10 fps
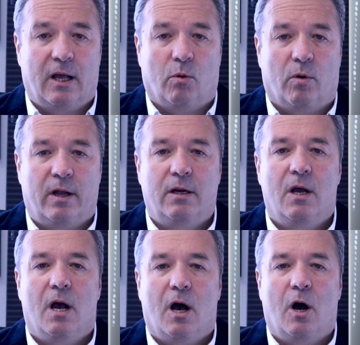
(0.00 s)
L1,
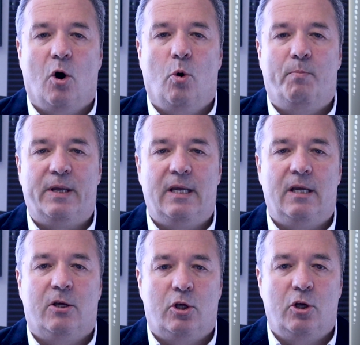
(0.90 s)
O,
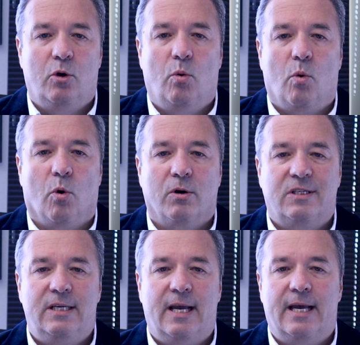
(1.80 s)
P, Q, or
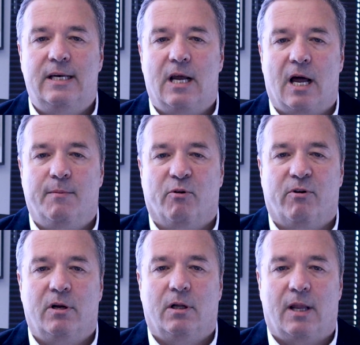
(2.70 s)
TN non
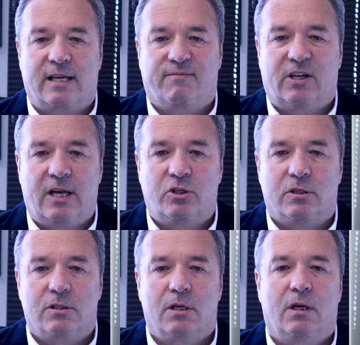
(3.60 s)
immigrant
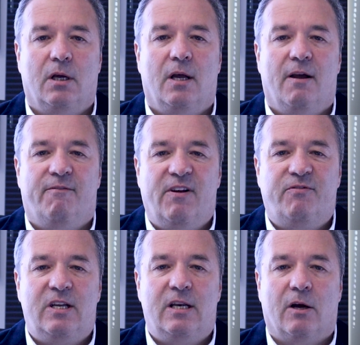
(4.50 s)
classifications.
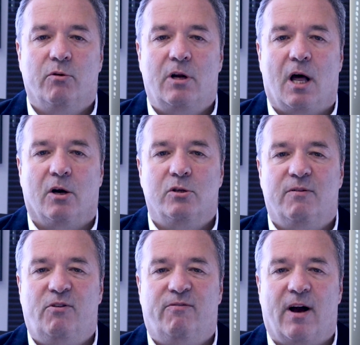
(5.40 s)
$1,500
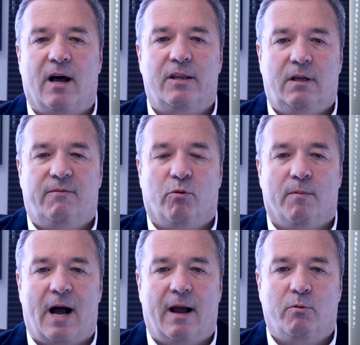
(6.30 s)
if you file the
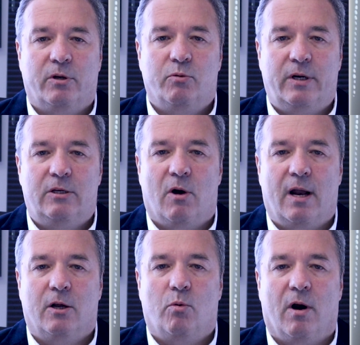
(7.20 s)
Form I
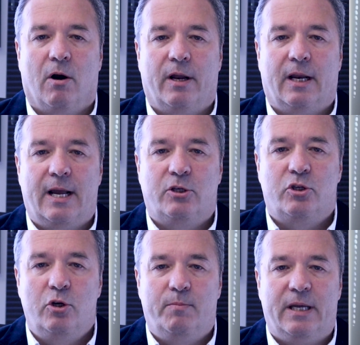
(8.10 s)
129 requiring an
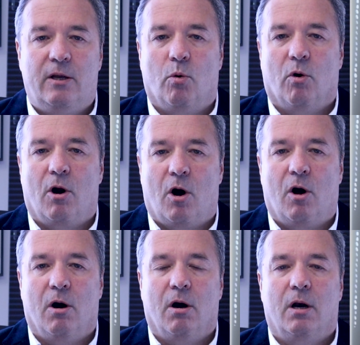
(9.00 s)
H2B or
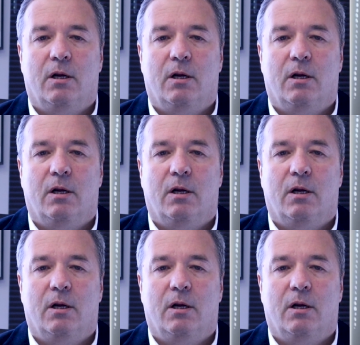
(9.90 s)
R